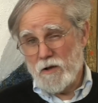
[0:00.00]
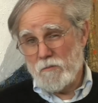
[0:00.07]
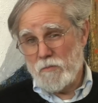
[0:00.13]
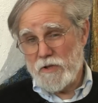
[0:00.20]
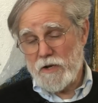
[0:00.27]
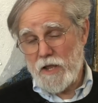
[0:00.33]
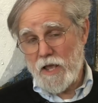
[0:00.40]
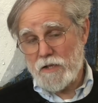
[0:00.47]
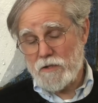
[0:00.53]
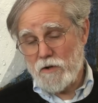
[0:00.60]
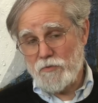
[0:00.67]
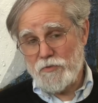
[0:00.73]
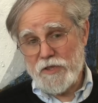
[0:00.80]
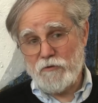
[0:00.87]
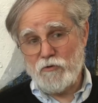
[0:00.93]
But I
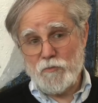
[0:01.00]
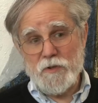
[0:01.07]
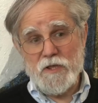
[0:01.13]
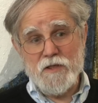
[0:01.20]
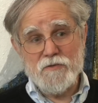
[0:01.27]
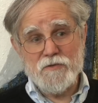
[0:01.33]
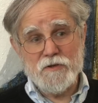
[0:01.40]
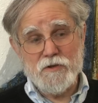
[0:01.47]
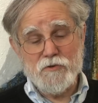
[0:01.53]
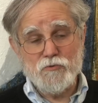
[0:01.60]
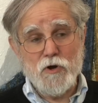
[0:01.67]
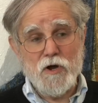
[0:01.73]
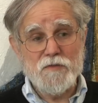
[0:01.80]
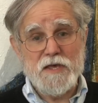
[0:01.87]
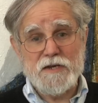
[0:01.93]
don't think it would be easy to
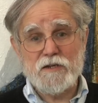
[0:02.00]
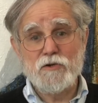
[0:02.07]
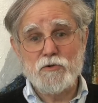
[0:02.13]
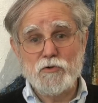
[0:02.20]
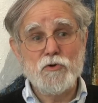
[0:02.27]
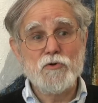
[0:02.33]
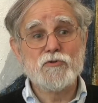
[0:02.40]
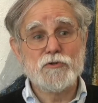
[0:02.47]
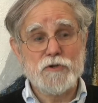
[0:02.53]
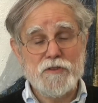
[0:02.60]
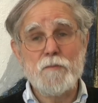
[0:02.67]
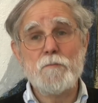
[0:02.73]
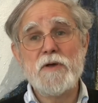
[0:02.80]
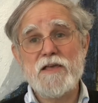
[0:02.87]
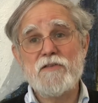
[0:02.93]
draw that conclusion on
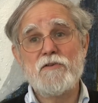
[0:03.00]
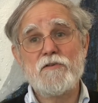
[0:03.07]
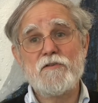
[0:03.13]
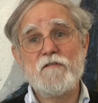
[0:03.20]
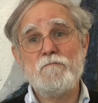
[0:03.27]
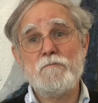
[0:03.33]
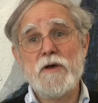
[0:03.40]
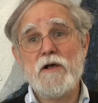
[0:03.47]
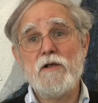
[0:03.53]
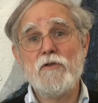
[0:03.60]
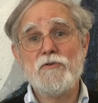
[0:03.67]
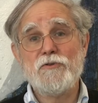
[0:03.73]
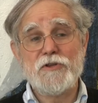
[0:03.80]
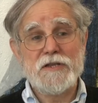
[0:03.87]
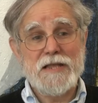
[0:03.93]
the basis of
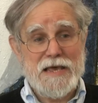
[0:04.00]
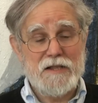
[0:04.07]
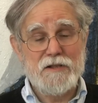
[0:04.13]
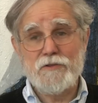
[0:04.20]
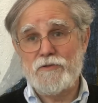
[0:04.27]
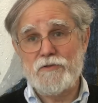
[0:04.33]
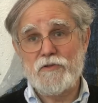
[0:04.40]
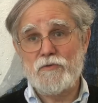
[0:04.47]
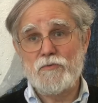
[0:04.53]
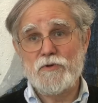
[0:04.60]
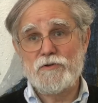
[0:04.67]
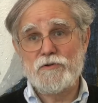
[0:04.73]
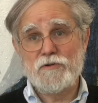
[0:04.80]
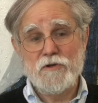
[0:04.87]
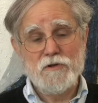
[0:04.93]
Bell's analysis,
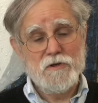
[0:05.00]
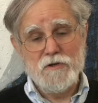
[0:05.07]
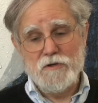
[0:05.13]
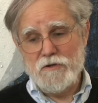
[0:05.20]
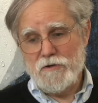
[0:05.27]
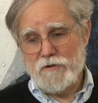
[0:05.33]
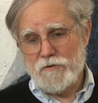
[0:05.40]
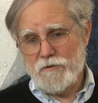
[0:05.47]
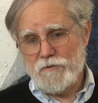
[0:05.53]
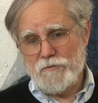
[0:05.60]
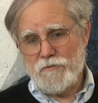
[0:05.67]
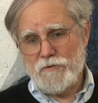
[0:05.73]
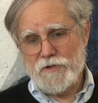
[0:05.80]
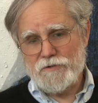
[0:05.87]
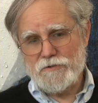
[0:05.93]
which,
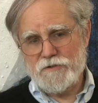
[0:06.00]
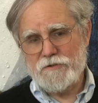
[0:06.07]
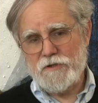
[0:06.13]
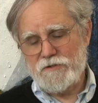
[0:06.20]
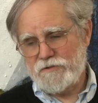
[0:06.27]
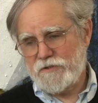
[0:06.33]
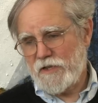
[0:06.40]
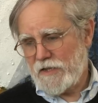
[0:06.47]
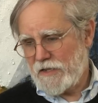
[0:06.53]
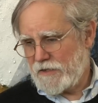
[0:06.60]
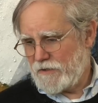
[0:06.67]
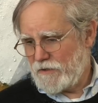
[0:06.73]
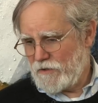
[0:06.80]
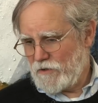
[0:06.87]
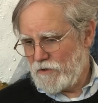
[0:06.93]
which as I
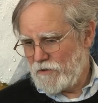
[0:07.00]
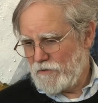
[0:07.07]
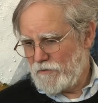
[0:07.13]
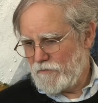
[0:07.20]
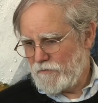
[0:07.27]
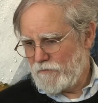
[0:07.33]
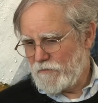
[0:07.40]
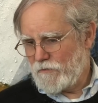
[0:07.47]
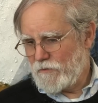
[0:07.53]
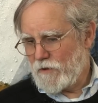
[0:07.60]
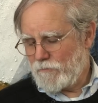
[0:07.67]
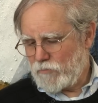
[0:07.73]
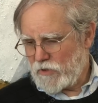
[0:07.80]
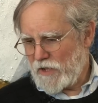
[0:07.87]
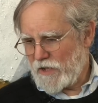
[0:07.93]
said,
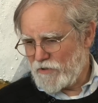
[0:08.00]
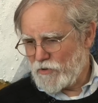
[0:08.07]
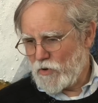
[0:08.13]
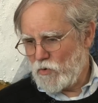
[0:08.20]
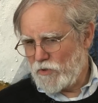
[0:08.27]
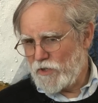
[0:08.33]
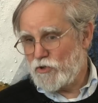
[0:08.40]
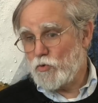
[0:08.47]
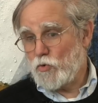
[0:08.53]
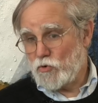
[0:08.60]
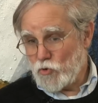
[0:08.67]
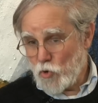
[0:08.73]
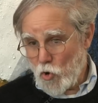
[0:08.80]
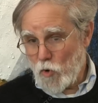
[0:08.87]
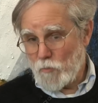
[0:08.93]
applies only to a
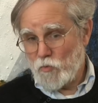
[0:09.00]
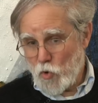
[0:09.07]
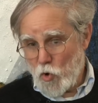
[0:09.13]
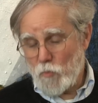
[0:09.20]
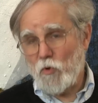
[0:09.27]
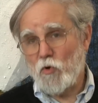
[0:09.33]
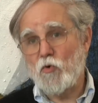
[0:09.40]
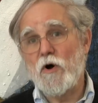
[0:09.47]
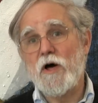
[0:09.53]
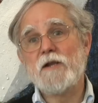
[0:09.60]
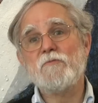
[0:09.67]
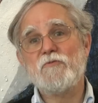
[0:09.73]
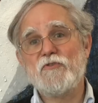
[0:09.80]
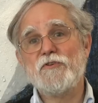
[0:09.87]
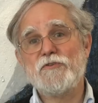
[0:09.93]
norm, normal
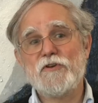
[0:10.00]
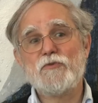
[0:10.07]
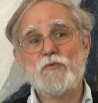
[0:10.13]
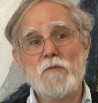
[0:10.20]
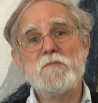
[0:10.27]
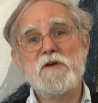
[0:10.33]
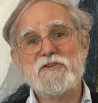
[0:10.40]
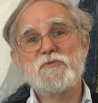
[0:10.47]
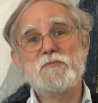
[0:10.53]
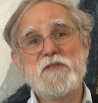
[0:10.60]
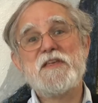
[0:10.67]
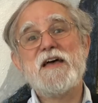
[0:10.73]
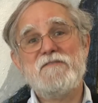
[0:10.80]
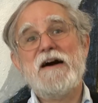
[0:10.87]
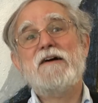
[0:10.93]
quantum physics where
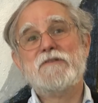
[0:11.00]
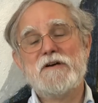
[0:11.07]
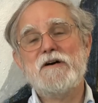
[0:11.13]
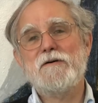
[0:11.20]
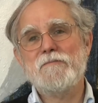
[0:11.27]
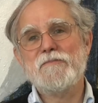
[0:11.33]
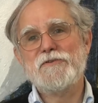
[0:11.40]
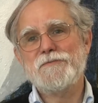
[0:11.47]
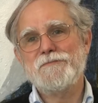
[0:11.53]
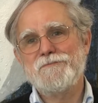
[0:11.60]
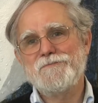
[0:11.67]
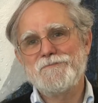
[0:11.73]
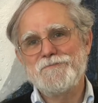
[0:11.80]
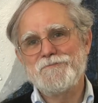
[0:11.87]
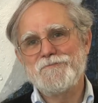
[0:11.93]
measurements have outcomes,
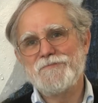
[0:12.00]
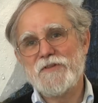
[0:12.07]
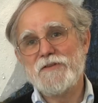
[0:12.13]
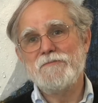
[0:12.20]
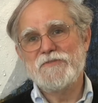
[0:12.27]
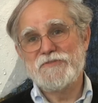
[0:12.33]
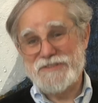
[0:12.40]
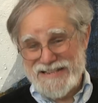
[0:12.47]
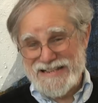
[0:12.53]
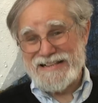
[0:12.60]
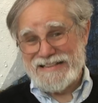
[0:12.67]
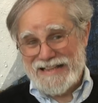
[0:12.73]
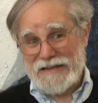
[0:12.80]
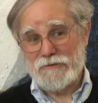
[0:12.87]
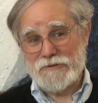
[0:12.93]

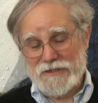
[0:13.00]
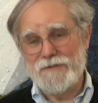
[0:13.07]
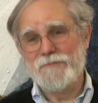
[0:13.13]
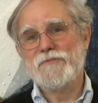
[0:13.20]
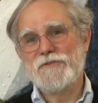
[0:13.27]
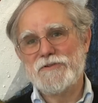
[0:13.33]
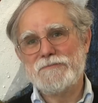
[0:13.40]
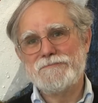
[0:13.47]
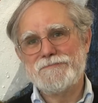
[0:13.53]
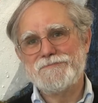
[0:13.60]
single outcomes.